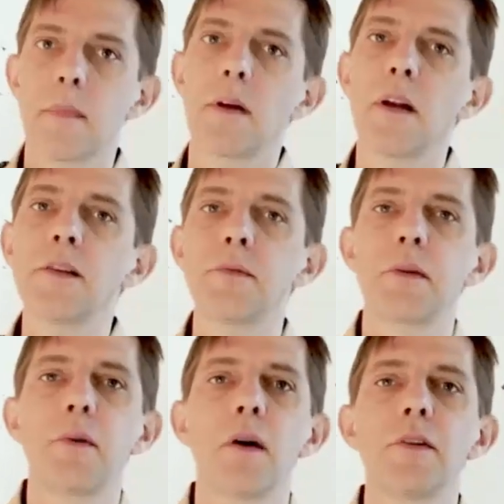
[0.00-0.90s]
Last
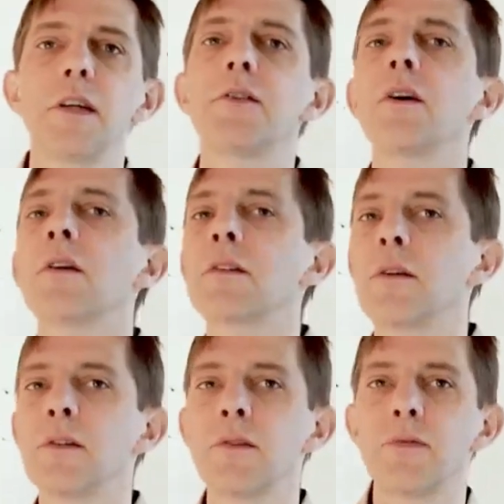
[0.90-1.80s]
week we already talked
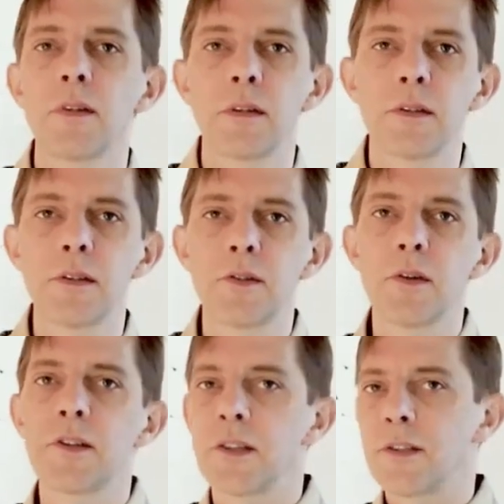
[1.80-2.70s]
how different
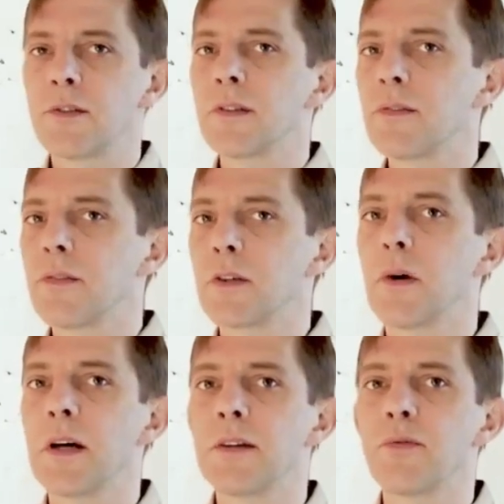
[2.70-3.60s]
situations
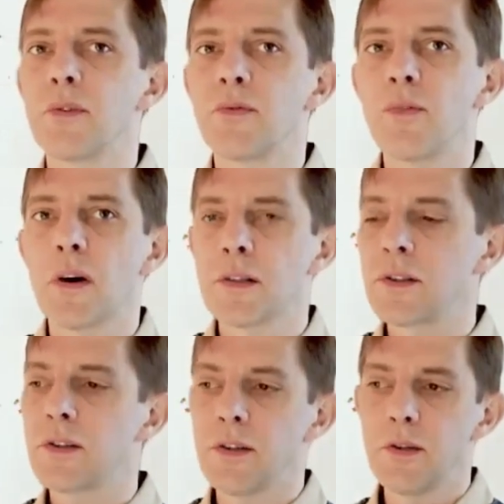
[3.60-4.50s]
require different fonts
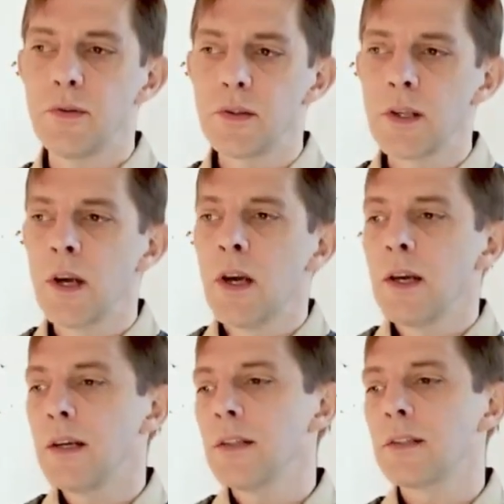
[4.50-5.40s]
to use.
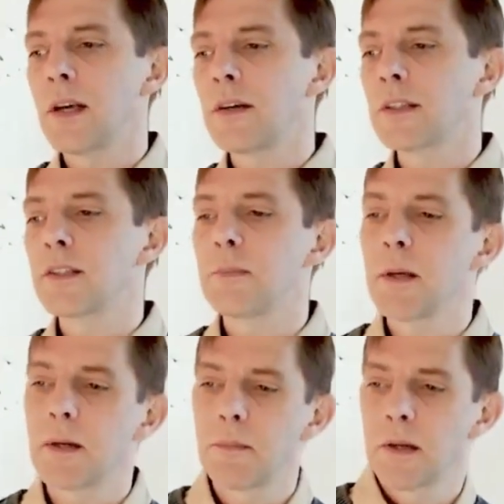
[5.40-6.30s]
Here's Eric
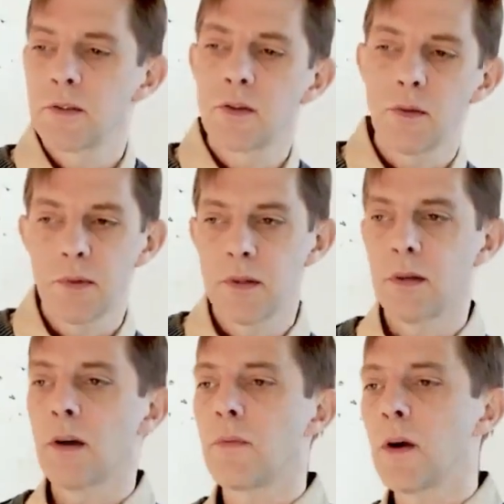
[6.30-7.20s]
Spiekermann, German
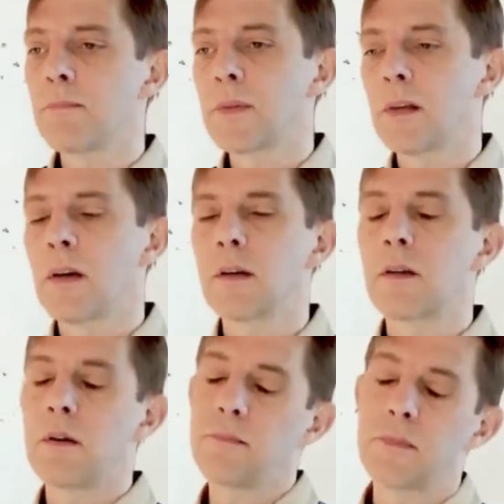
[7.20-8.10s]

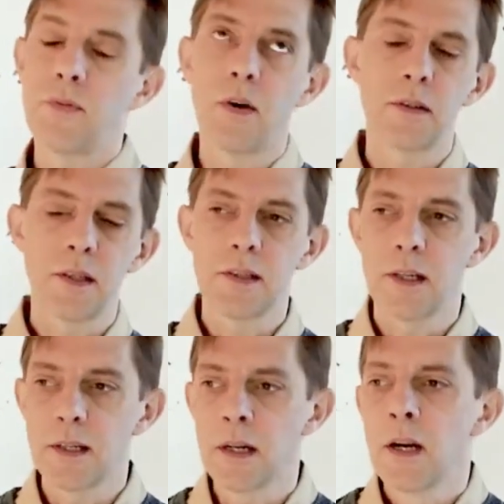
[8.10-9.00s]
font
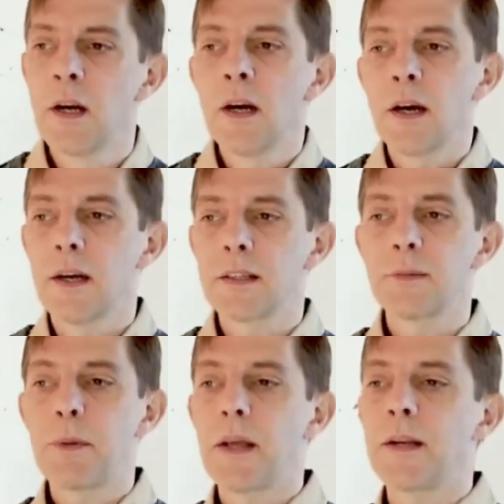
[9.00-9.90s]
designer,
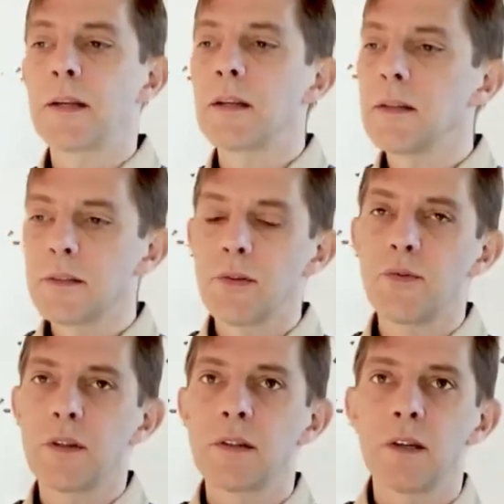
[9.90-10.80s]
explaining
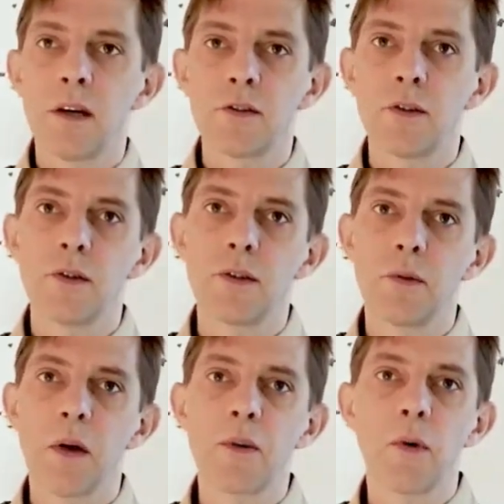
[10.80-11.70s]
different shoes you
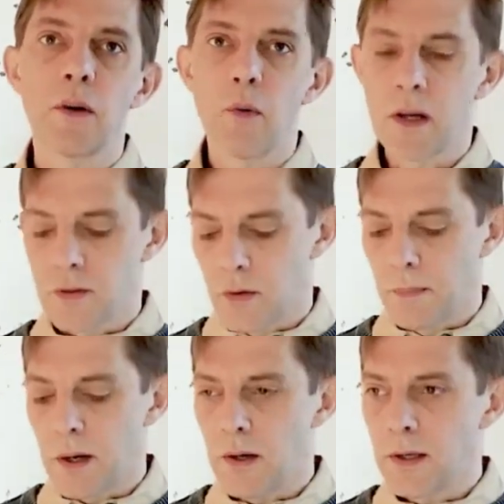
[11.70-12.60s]
might want to wear to a
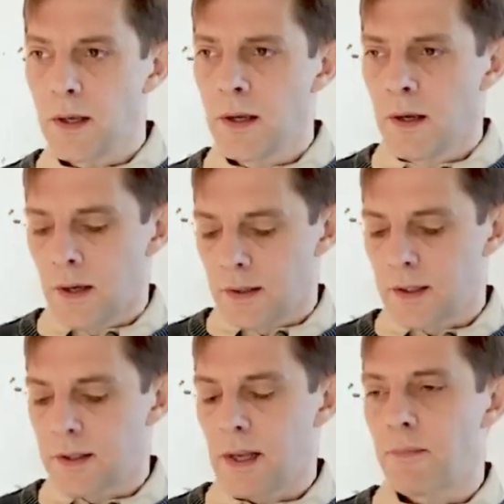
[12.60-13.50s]
party. It's
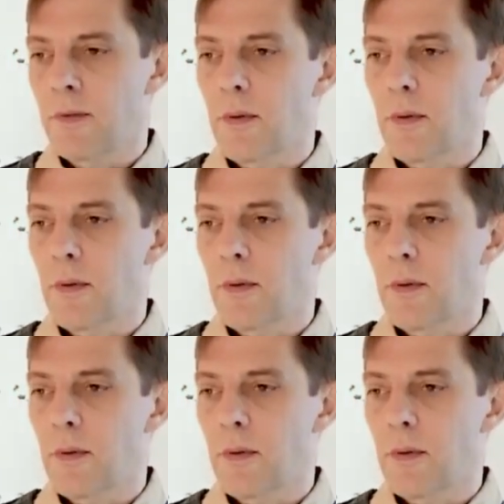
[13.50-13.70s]
the same with